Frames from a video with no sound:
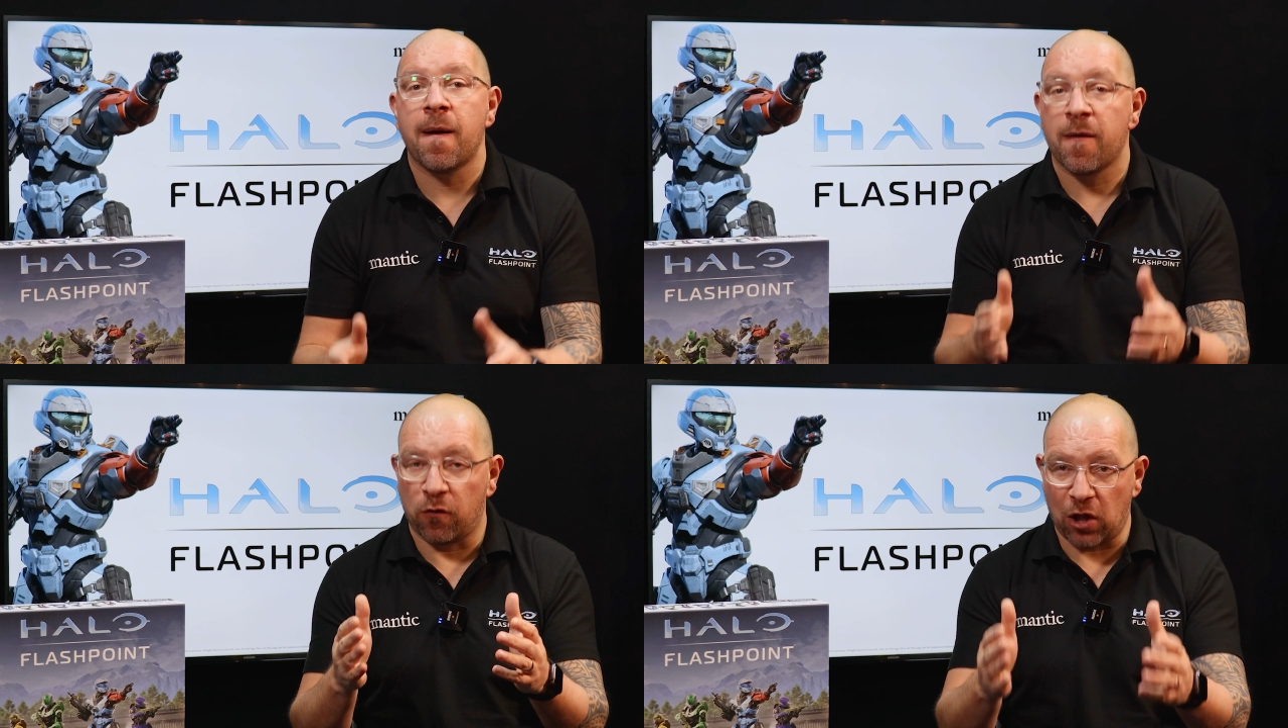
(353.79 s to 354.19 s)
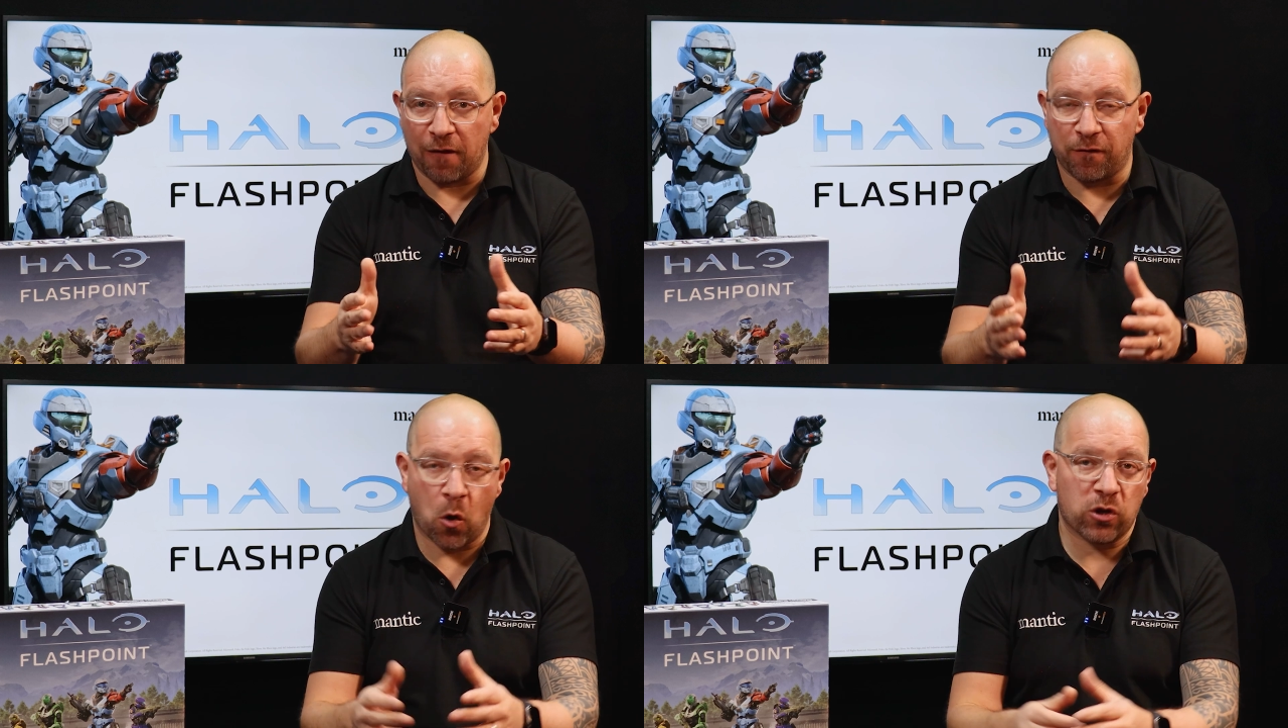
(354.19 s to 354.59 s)
for their
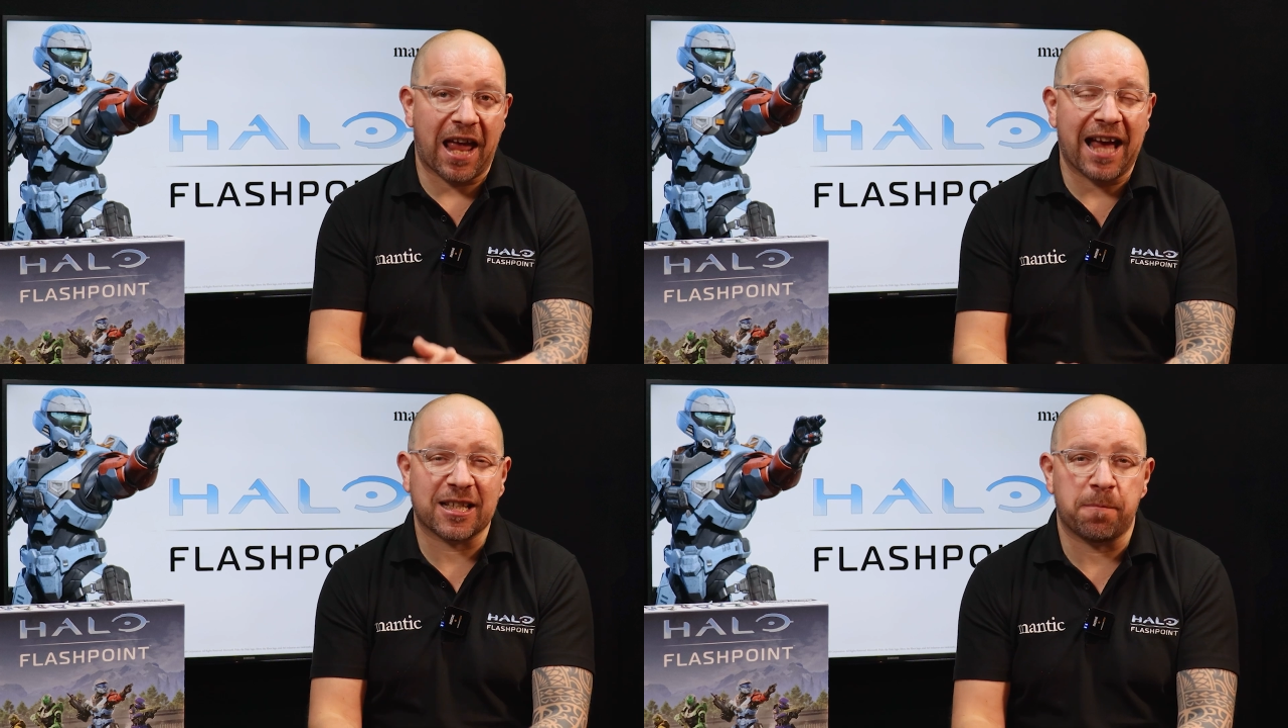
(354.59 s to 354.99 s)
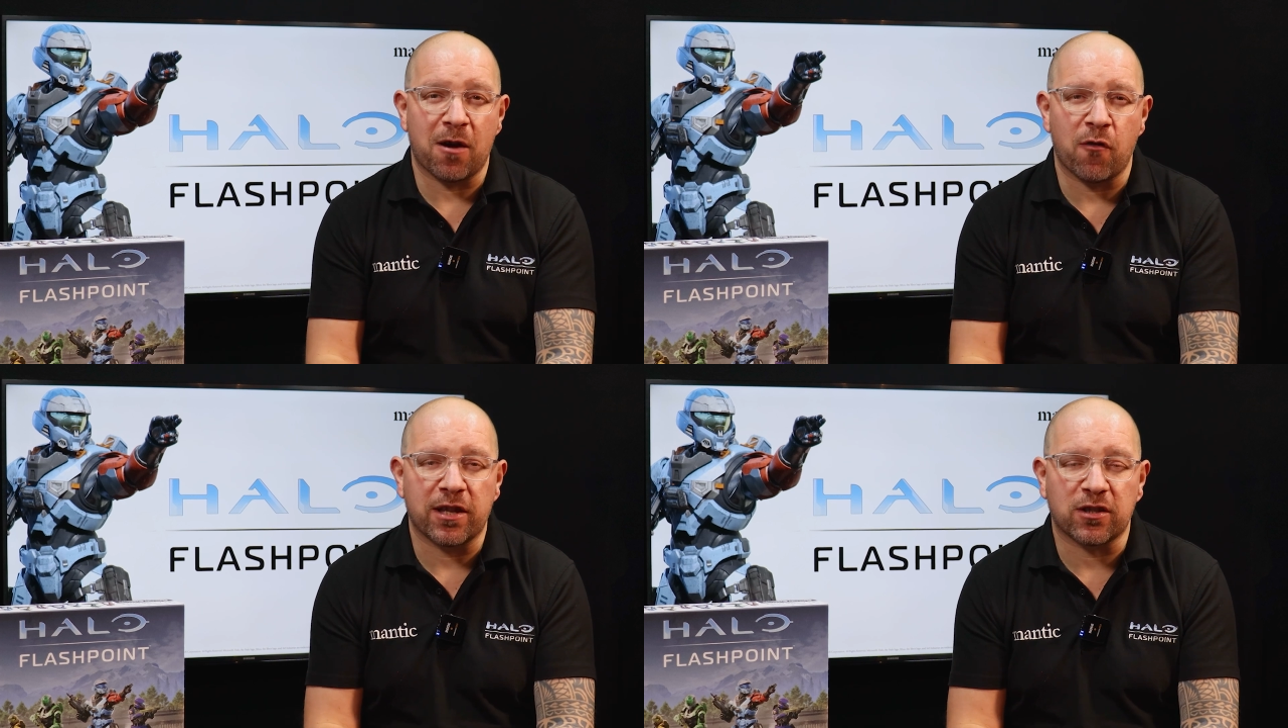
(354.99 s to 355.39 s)
first
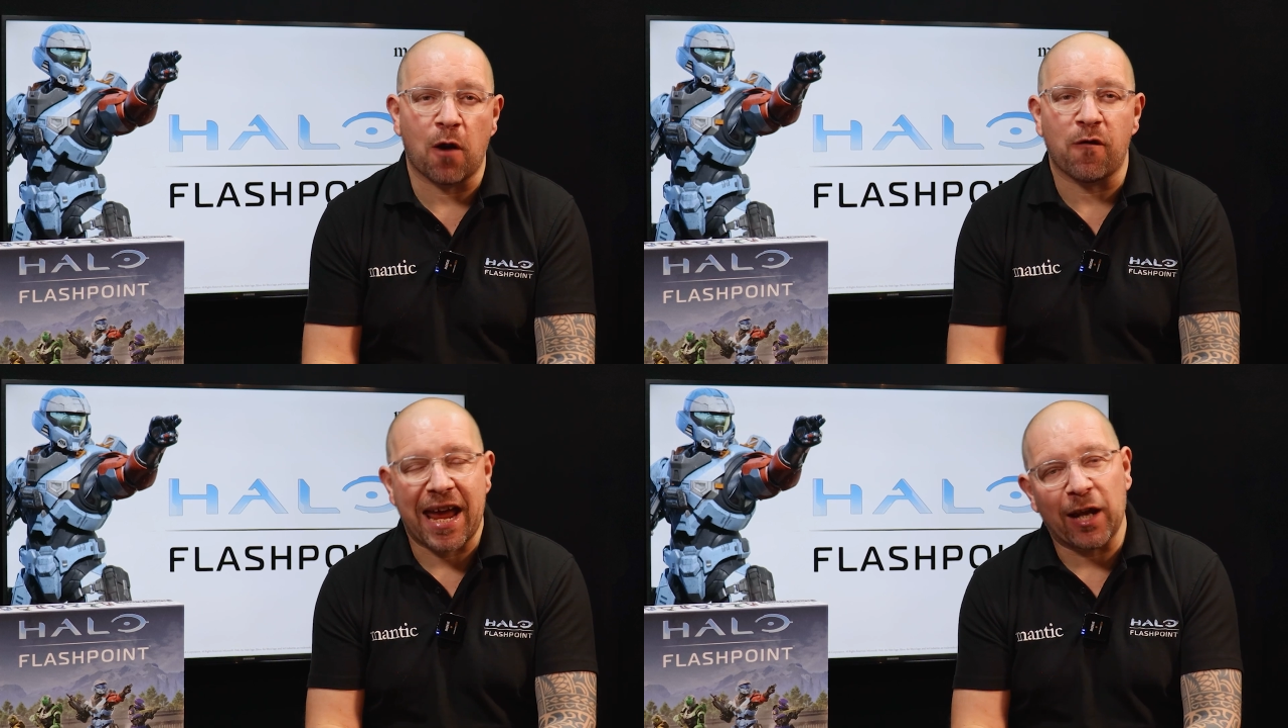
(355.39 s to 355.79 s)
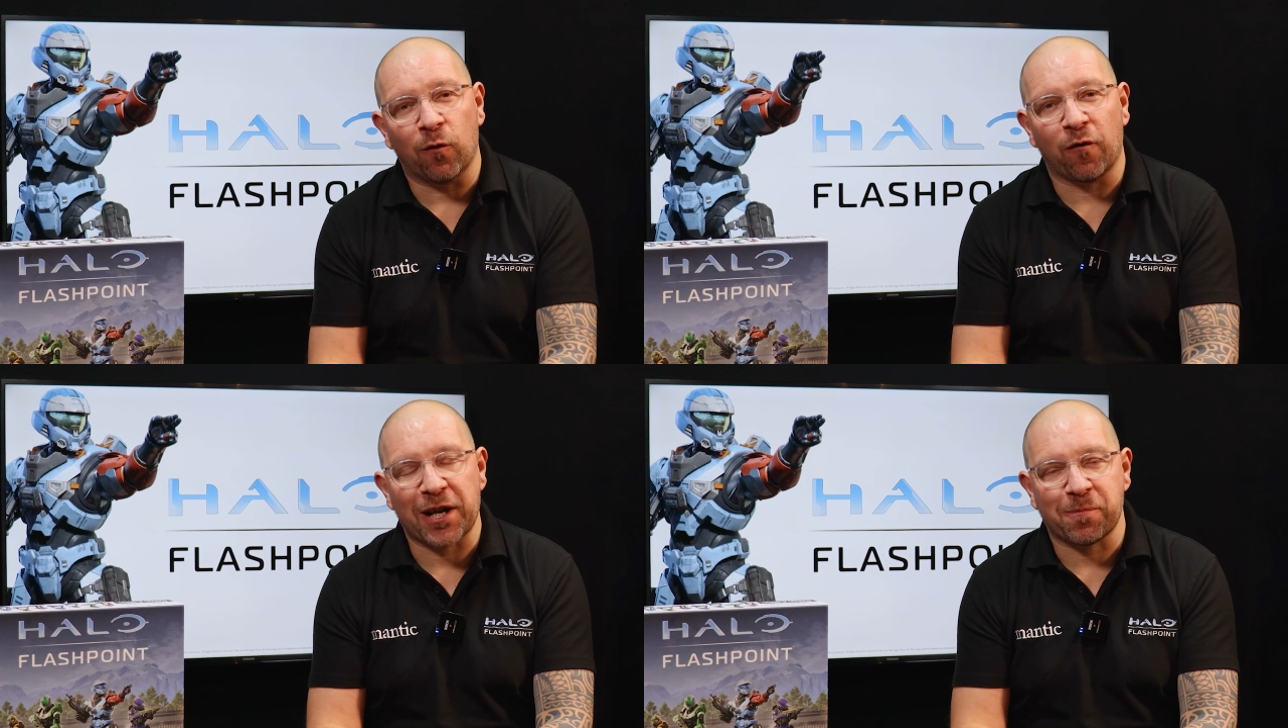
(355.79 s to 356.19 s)
experience of Halo
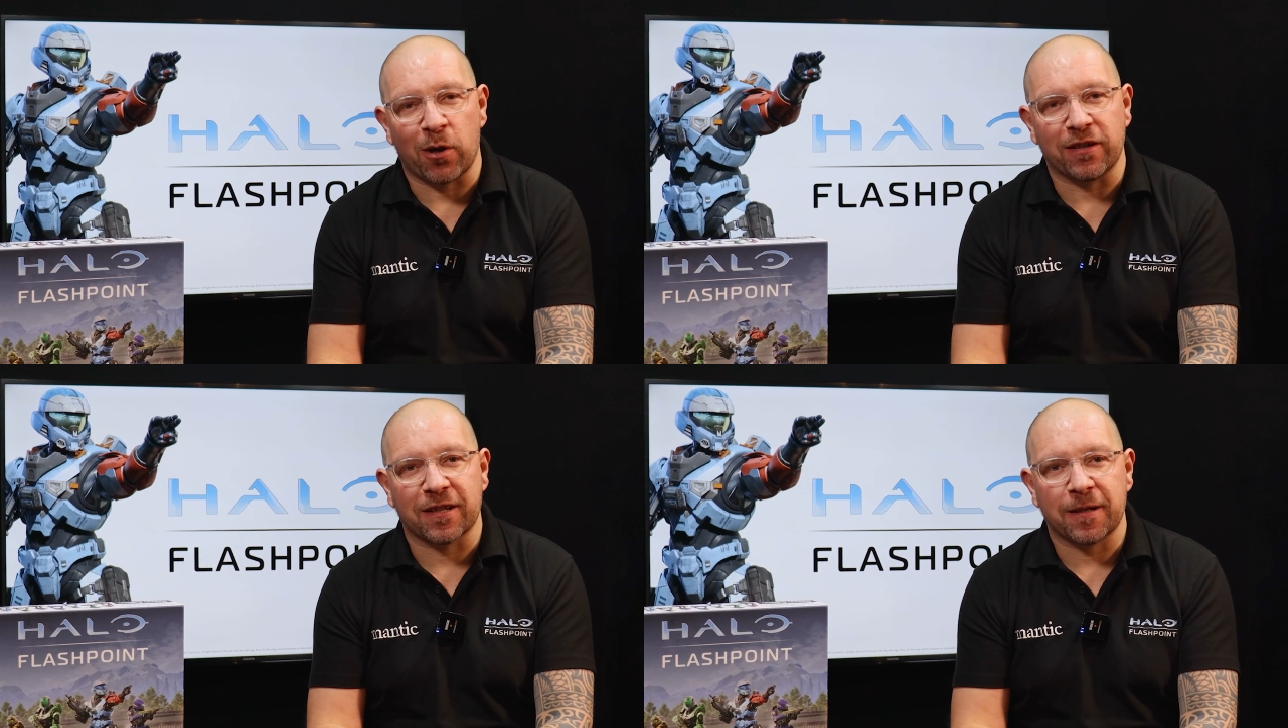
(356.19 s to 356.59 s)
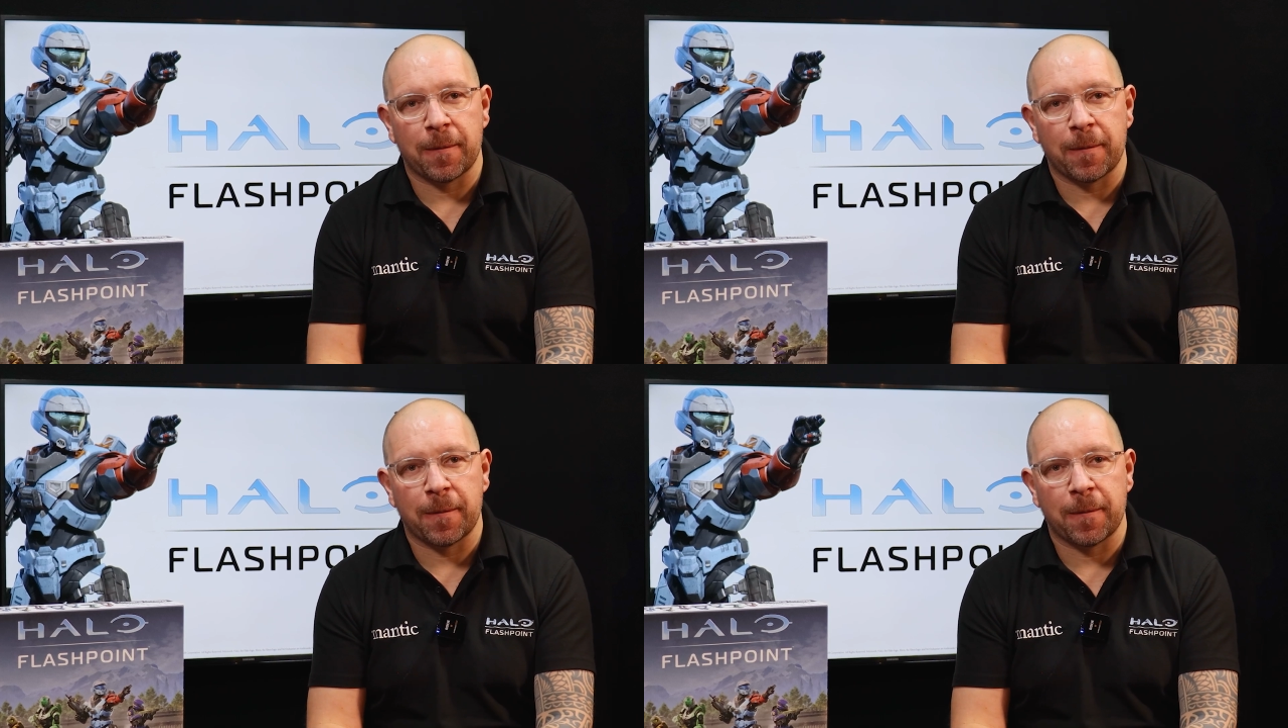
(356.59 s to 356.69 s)
Flashpoint.